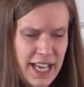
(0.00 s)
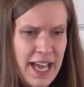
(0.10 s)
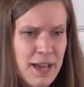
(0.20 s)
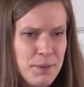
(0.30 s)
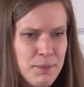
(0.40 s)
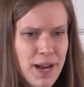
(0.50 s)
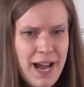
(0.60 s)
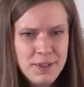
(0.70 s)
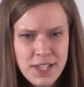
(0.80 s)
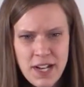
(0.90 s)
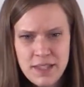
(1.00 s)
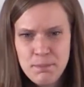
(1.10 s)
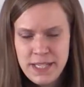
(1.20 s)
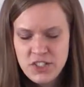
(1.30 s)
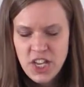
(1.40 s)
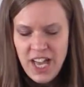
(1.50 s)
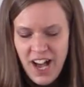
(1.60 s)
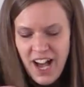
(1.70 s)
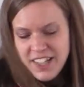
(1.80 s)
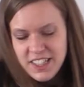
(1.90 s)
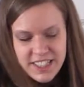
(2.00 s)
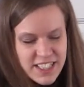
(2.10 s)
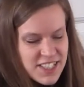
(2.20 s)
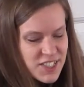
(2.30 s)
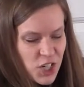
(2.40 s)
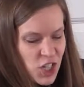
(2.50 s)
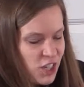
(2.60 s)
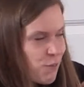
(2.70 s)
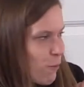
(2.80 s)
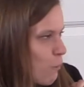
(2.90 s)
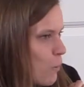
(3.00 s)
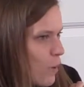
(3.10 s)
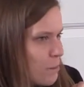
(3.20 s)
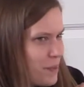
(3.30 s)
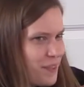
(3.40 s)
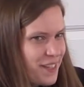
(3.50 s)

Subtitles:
And we were out there on the beach, huddled in a circle for warmth